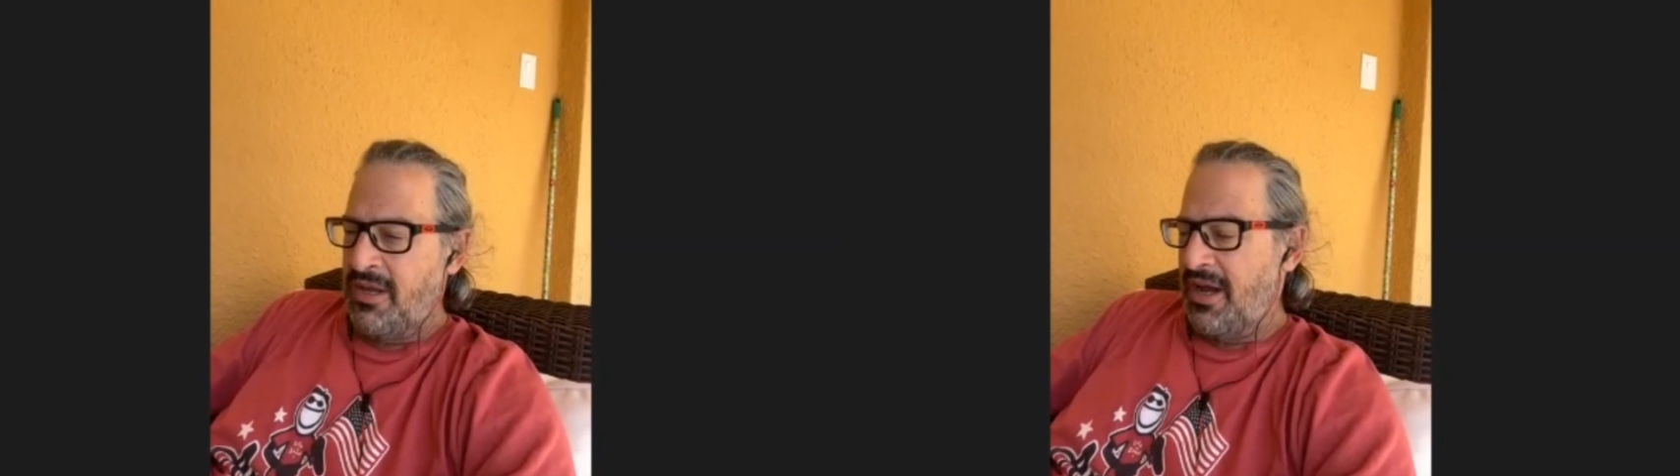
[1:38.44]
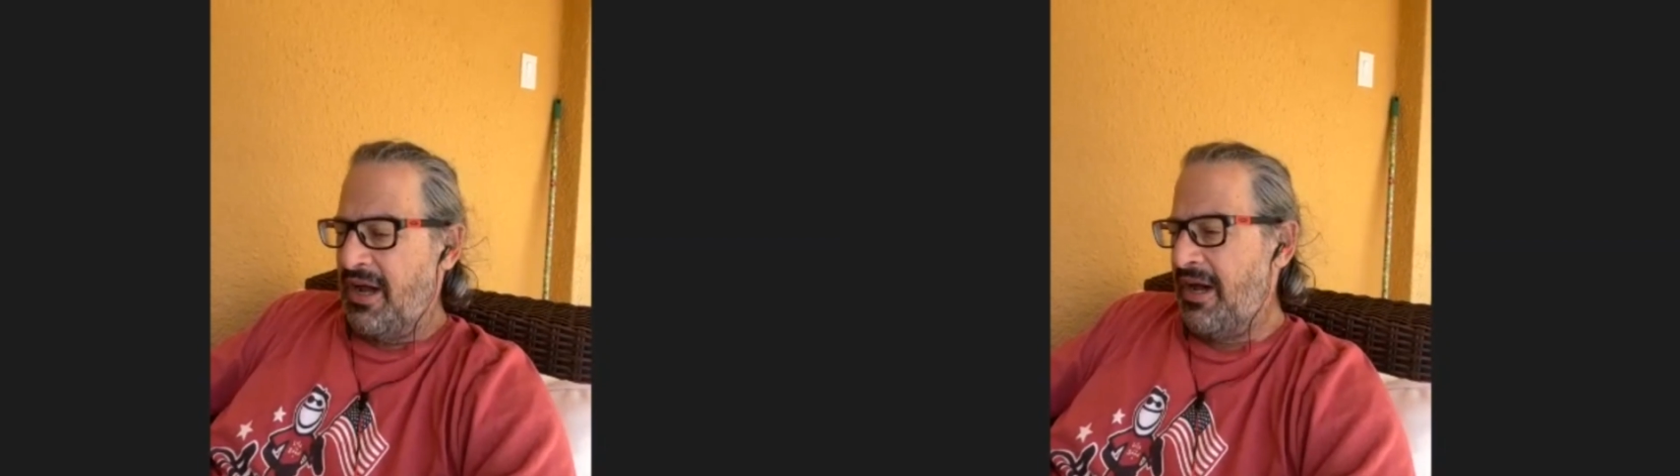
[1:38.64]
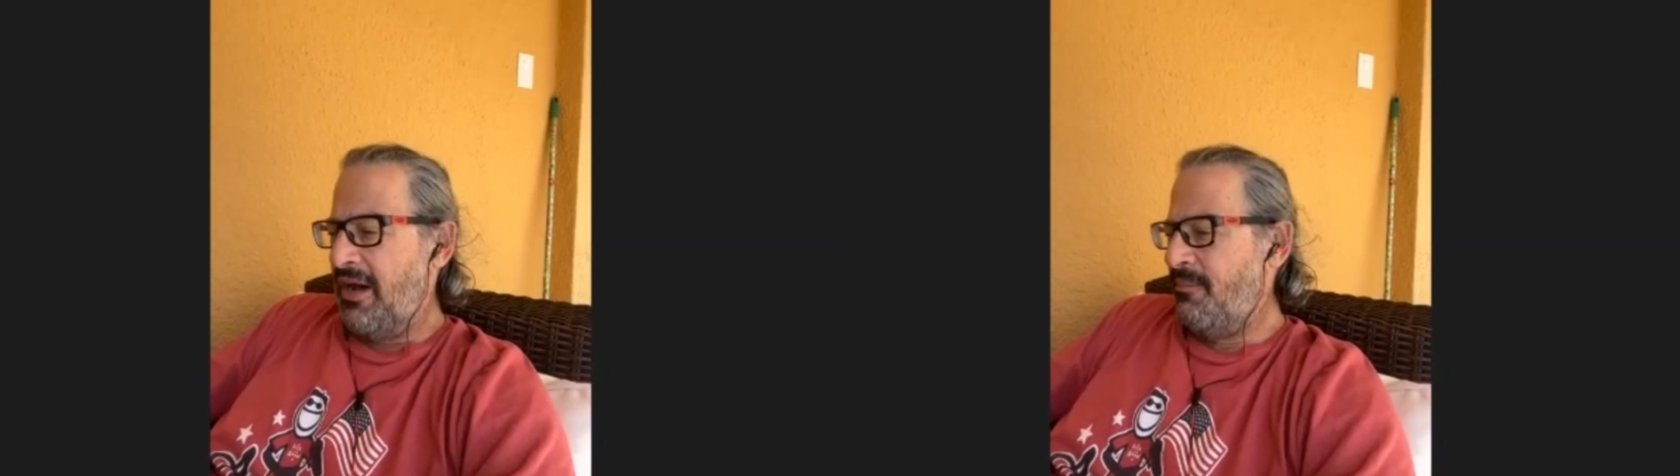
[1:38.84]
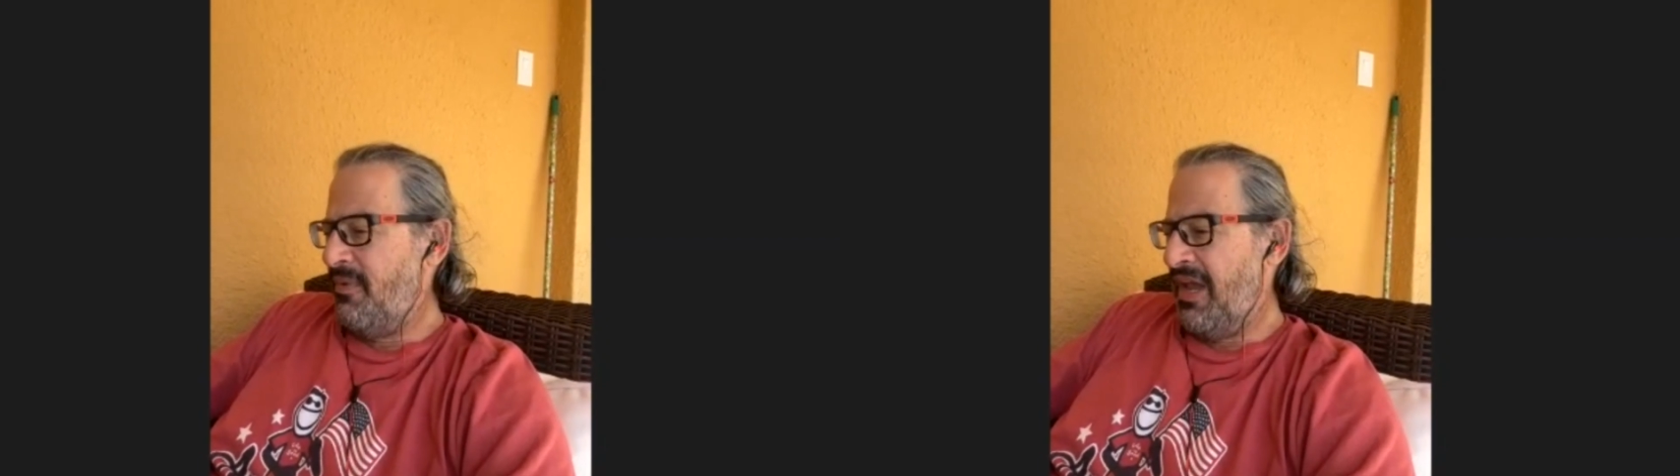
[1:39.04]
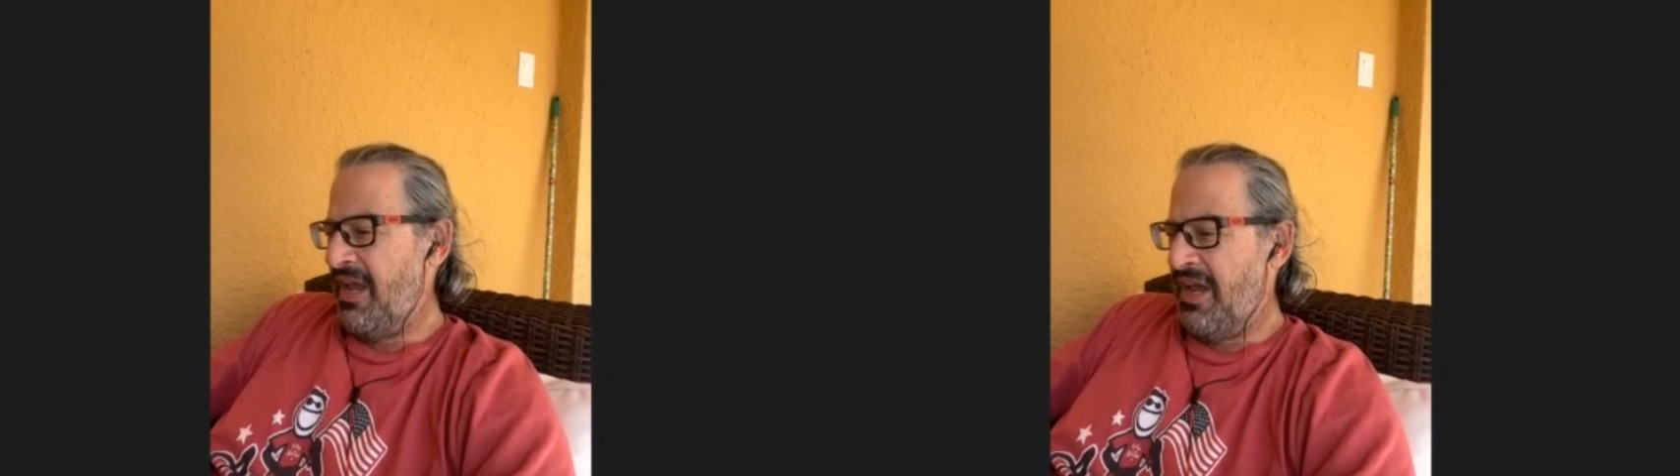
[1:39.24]
Um,
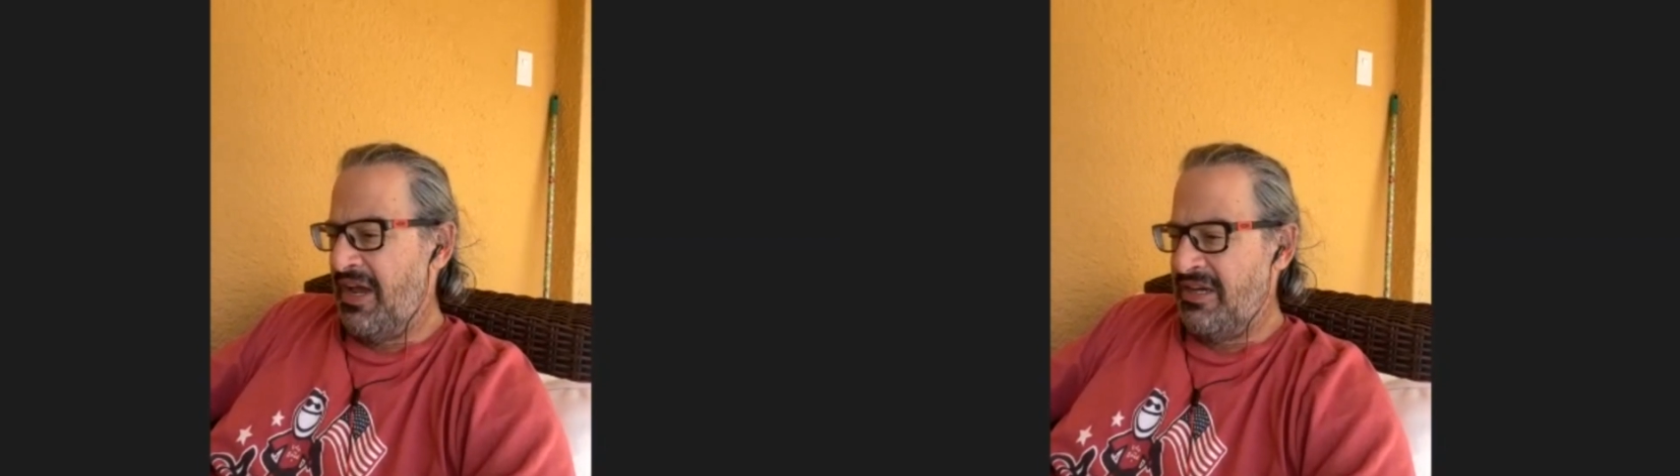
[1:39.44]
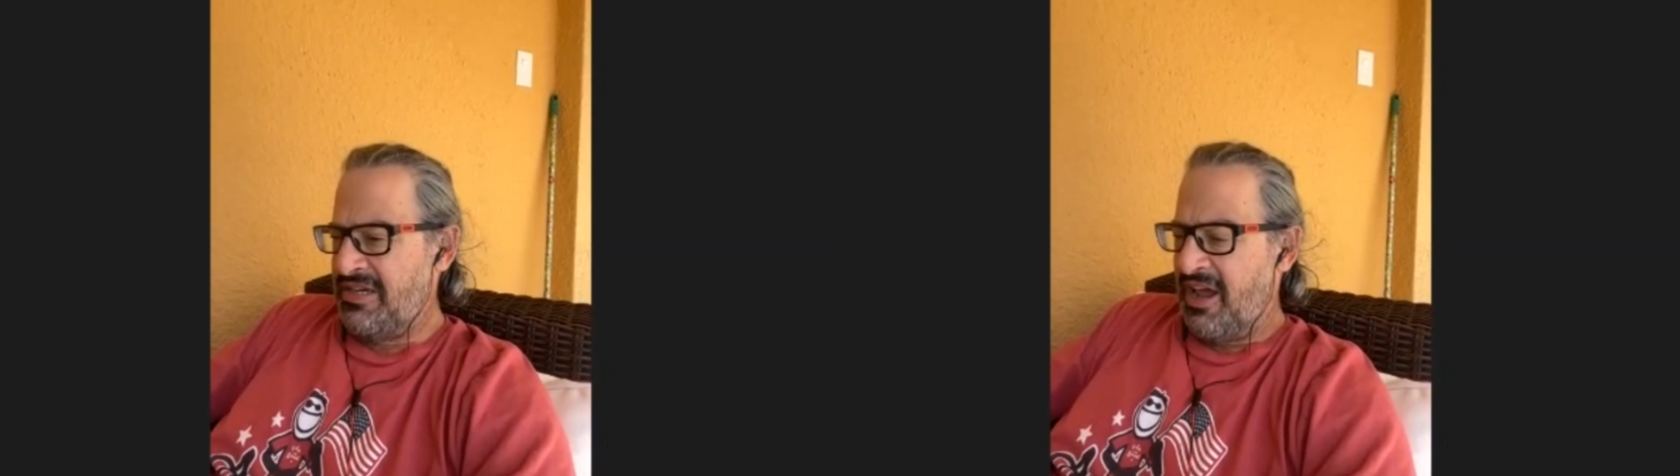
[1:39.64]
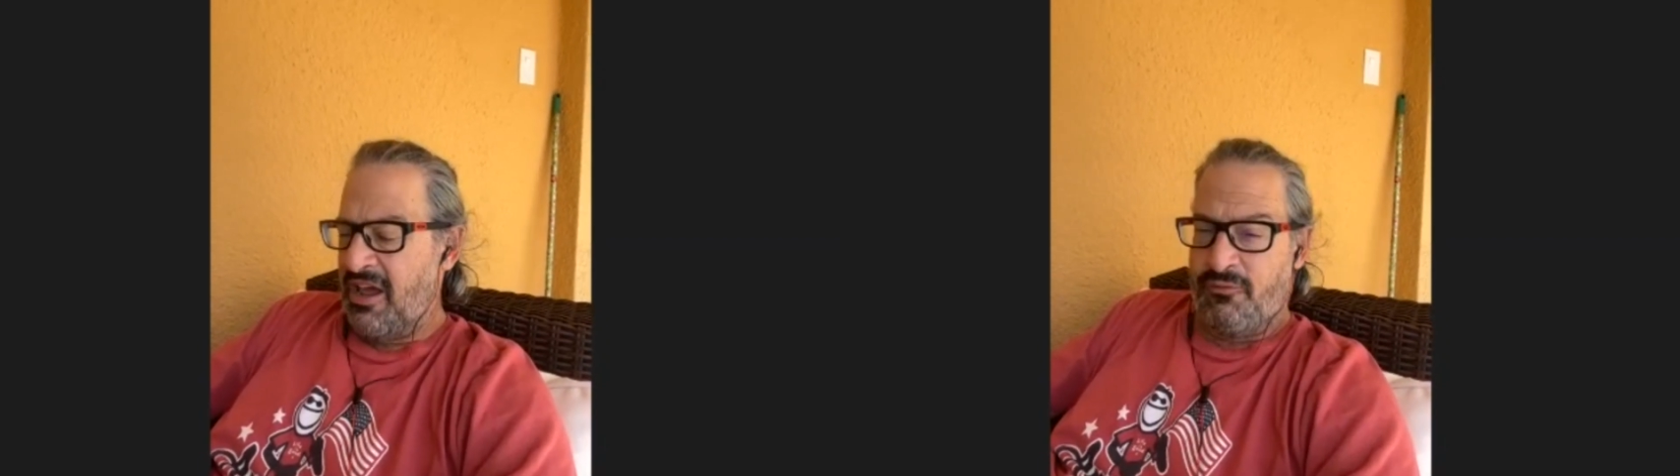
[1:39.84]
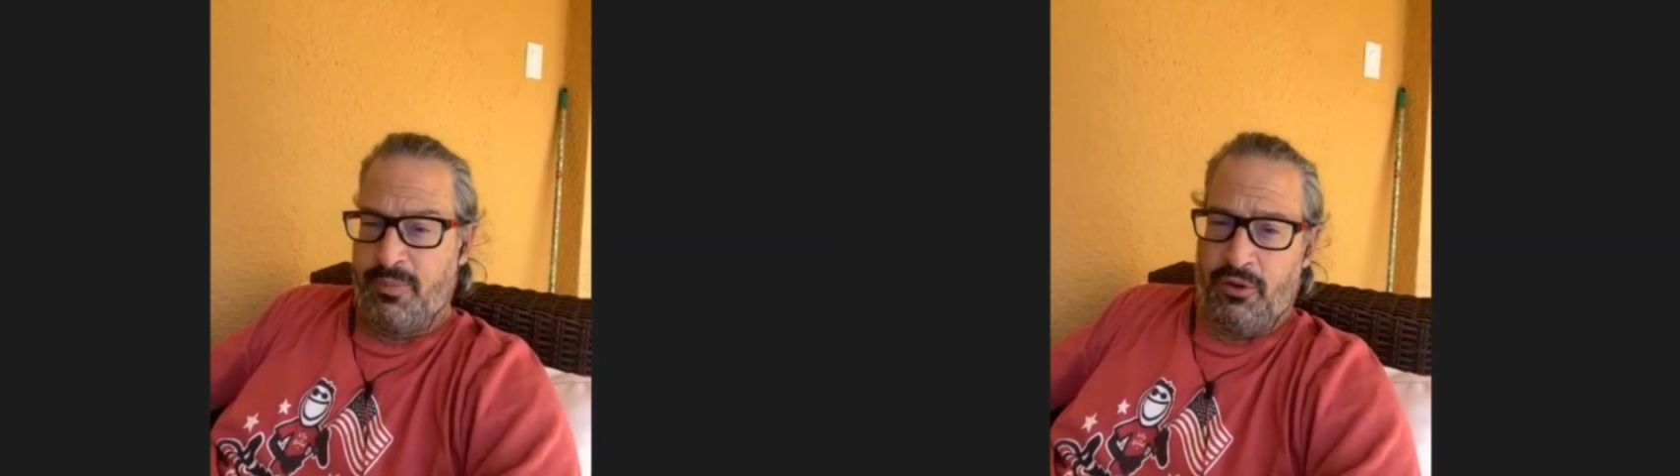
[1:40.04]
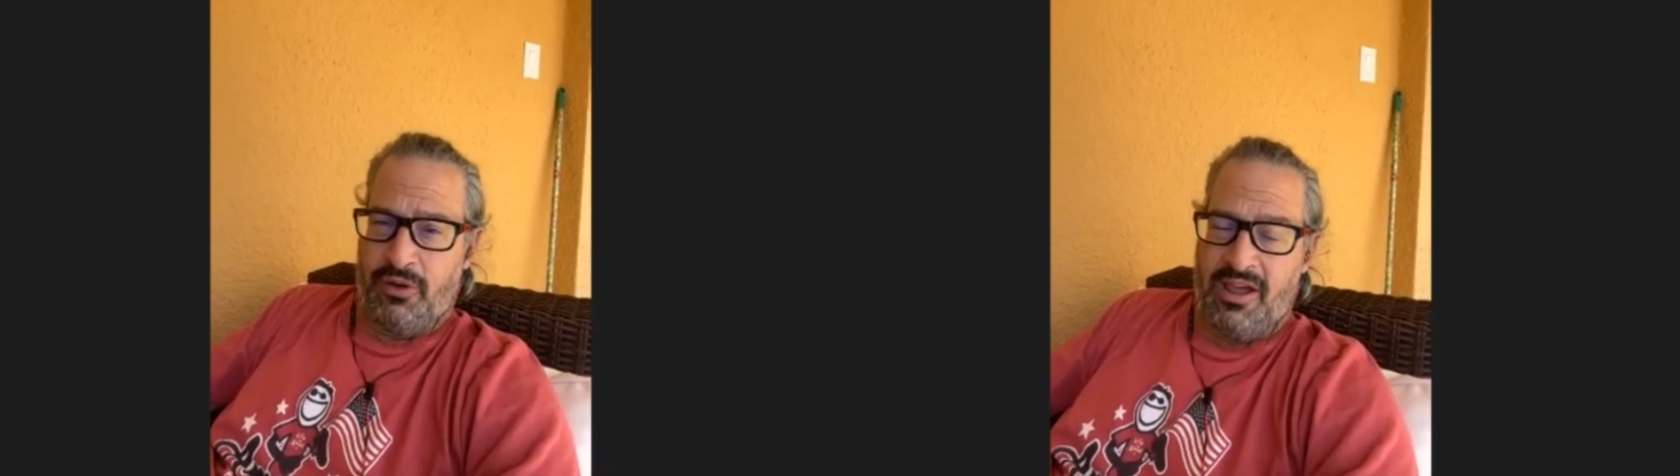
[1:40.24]
and I've
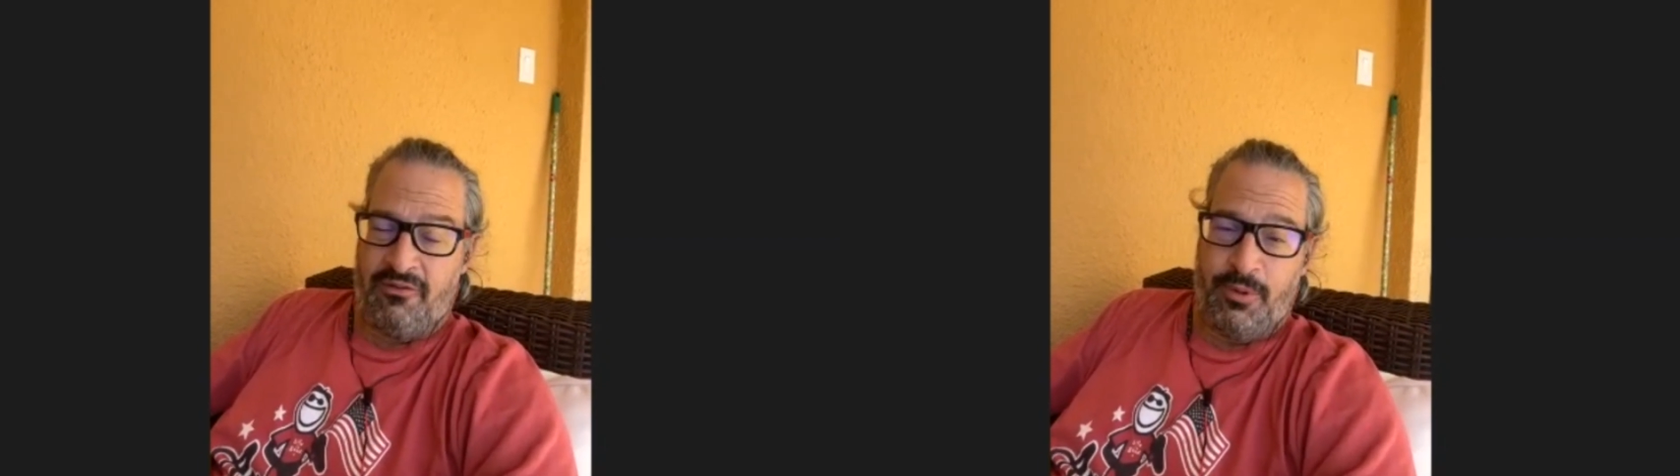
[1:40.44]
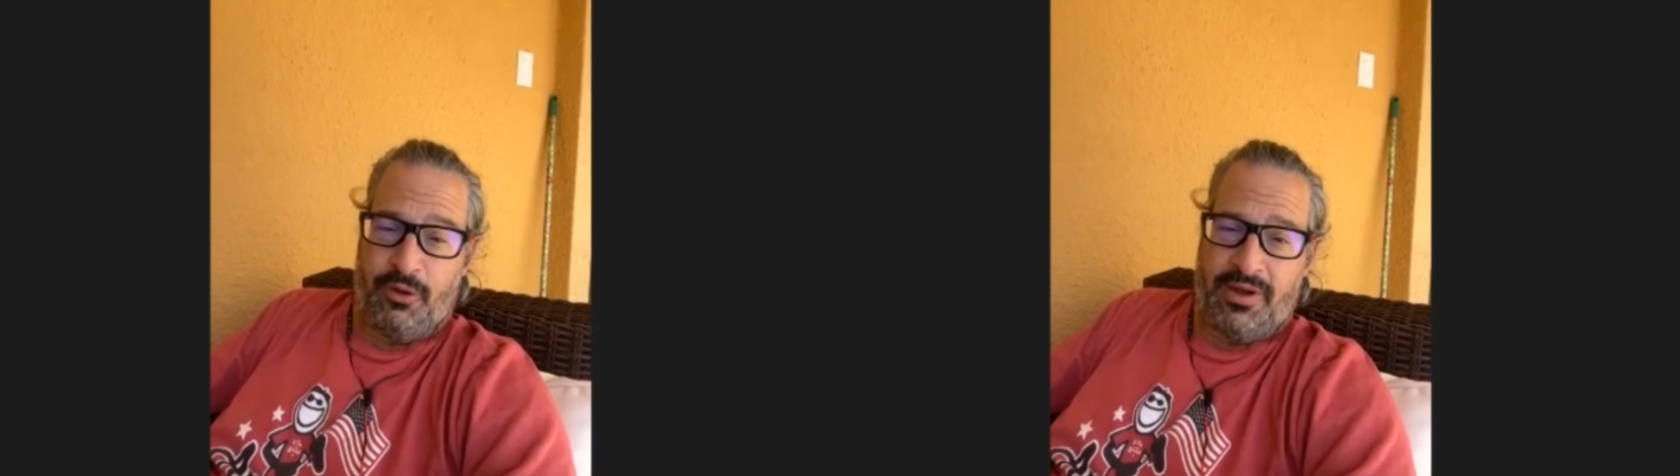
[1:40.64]
built I've built